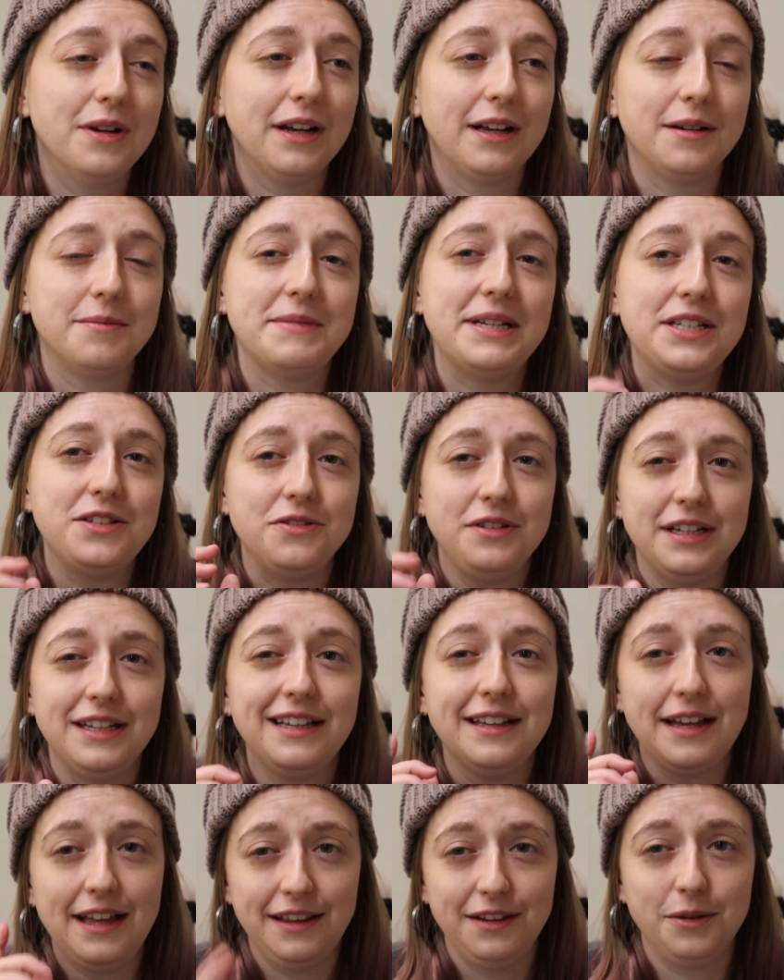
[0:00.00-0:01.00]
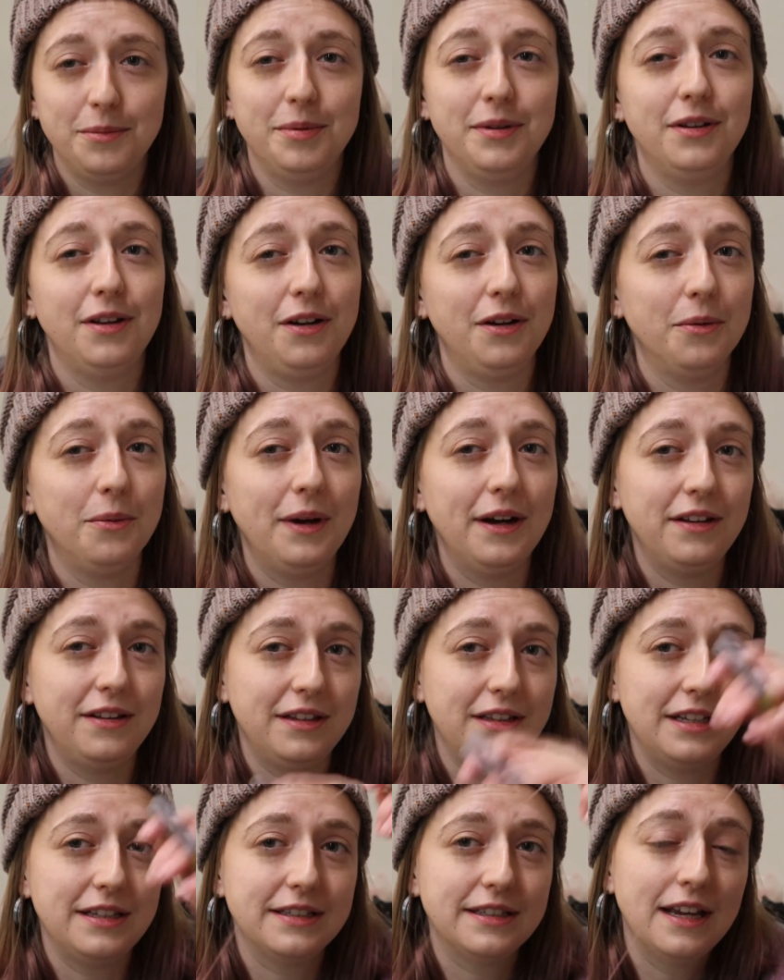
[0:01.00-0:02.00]
recommend you get a little bit longer wire
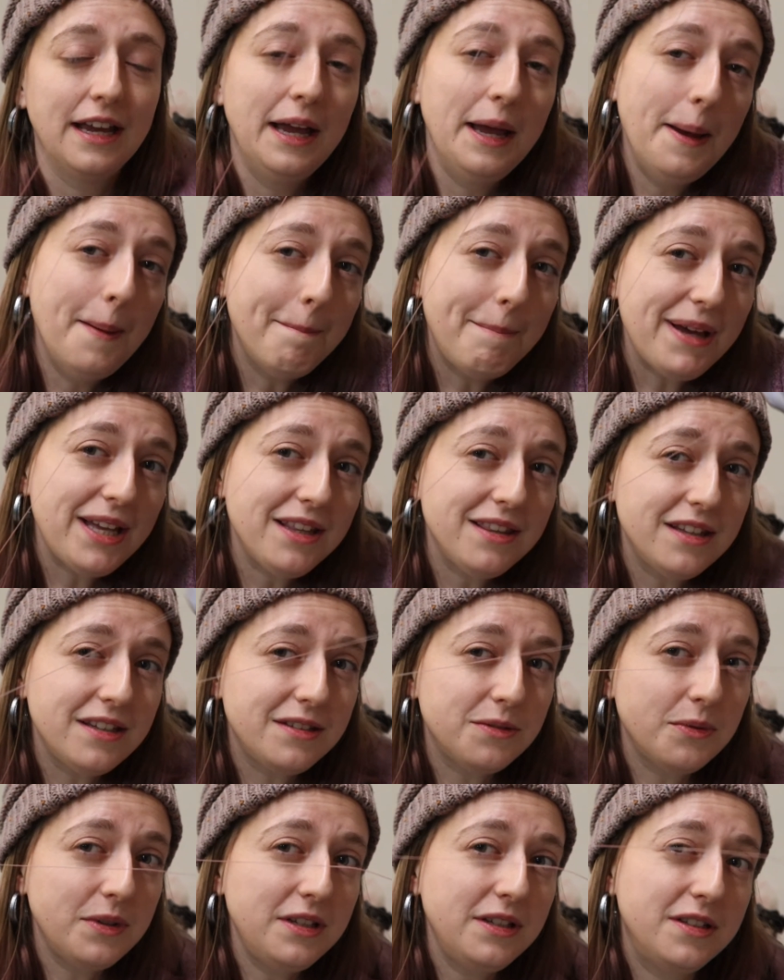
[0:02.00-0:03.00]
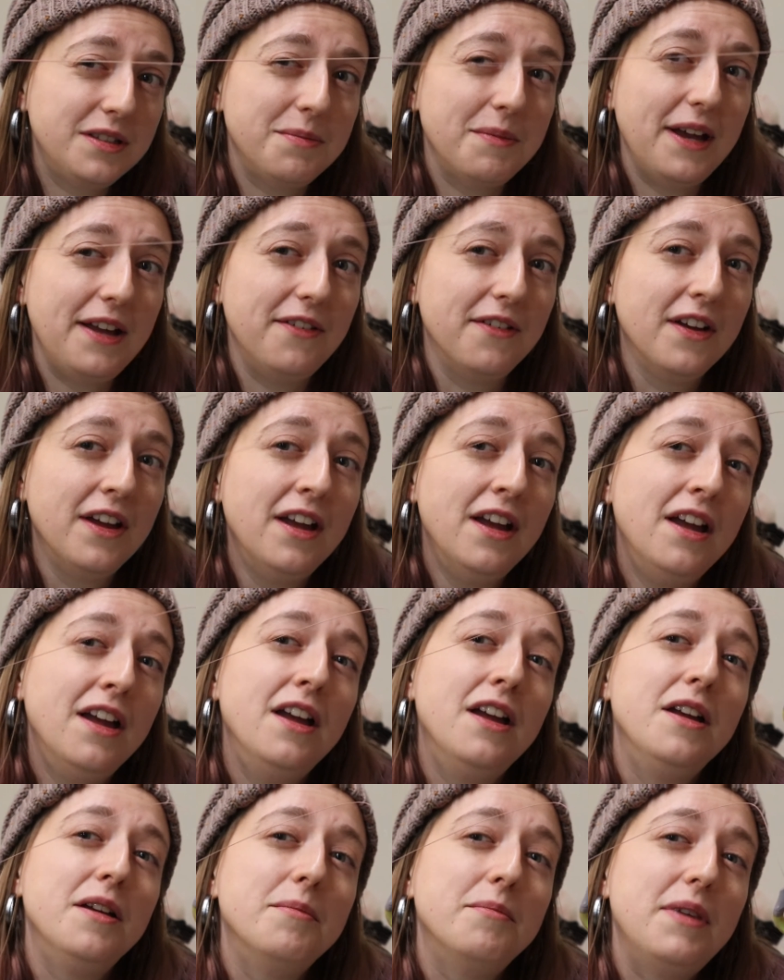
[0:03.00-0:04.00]
than this, but this one's my
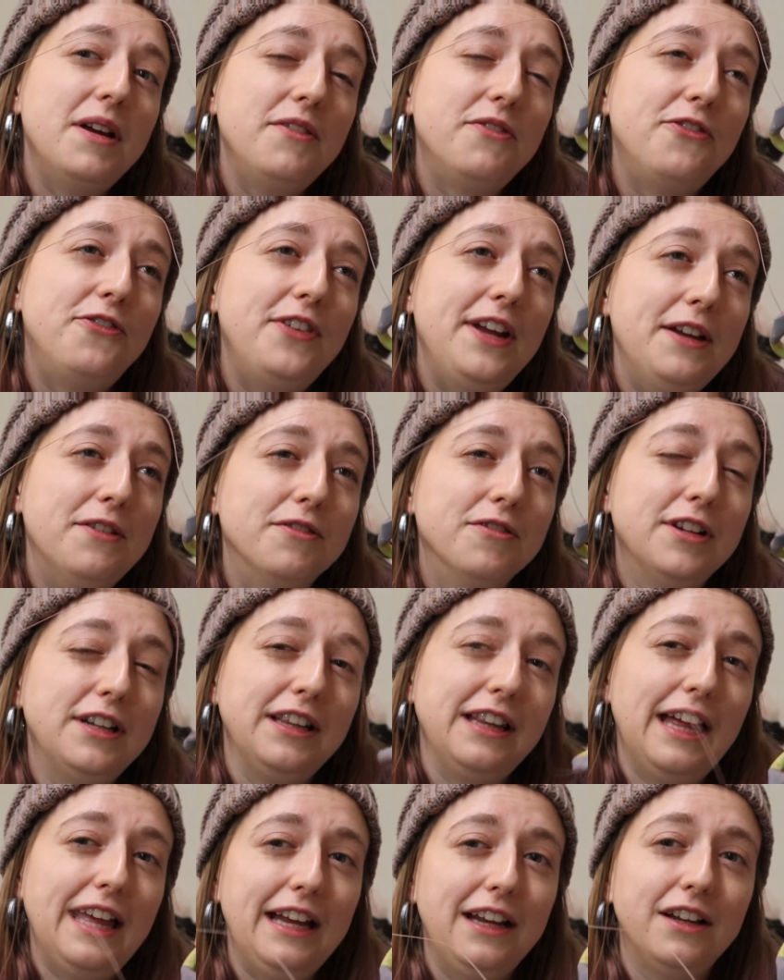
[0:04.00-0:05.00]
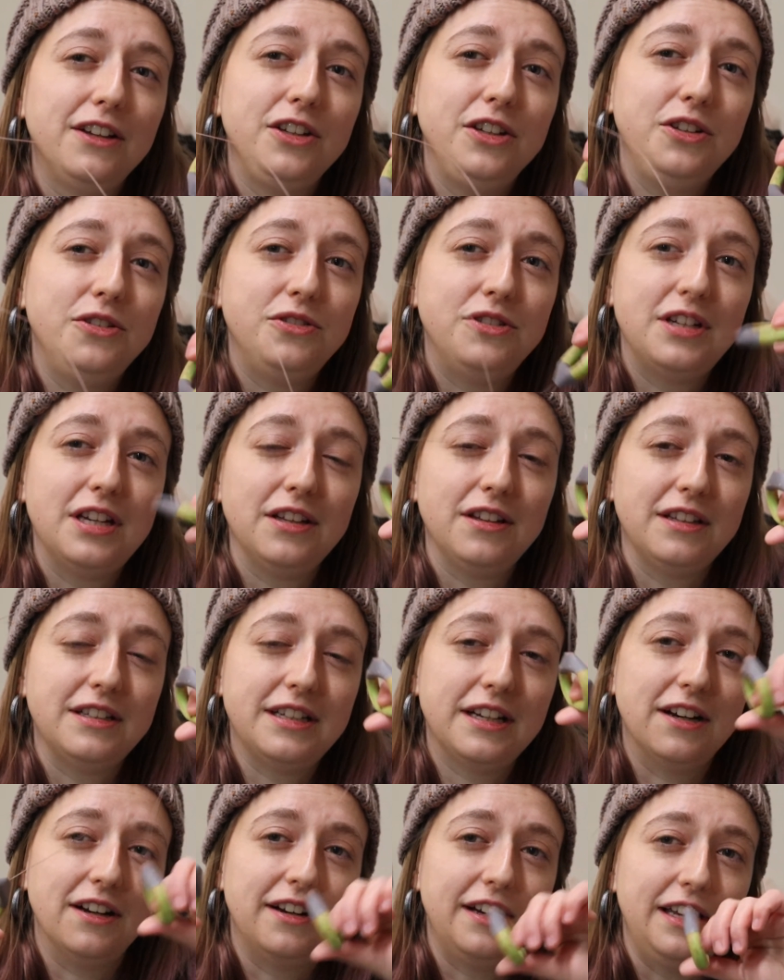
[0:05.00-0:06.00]
favorite, like,
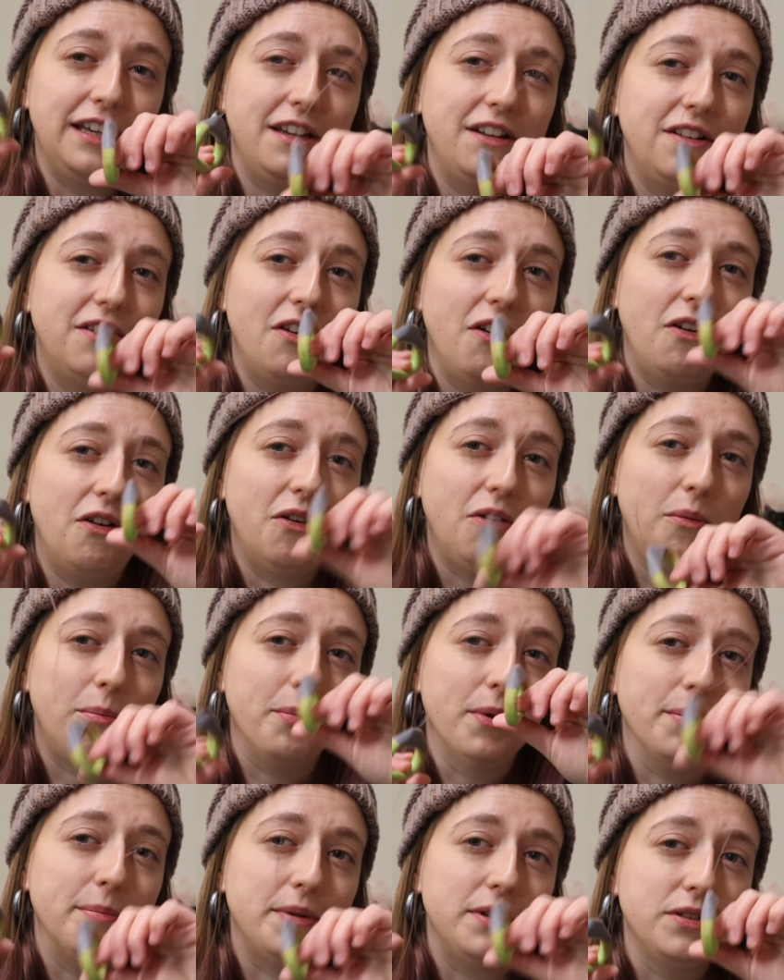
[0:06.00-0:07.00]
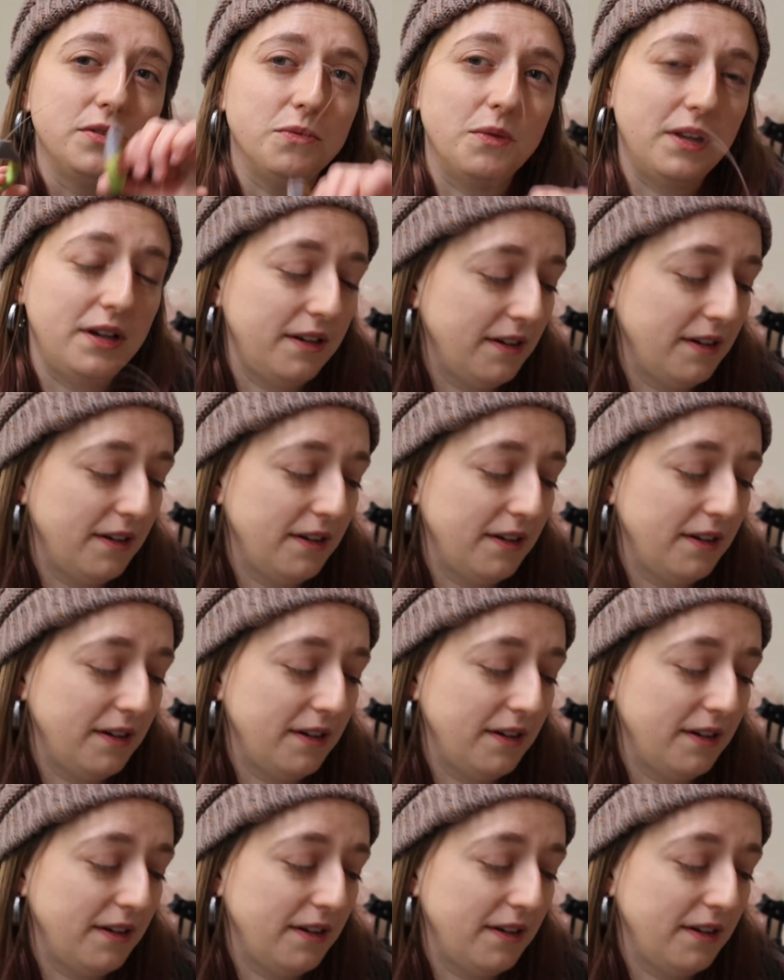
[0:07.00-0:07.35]
utilitarian all-purpose one.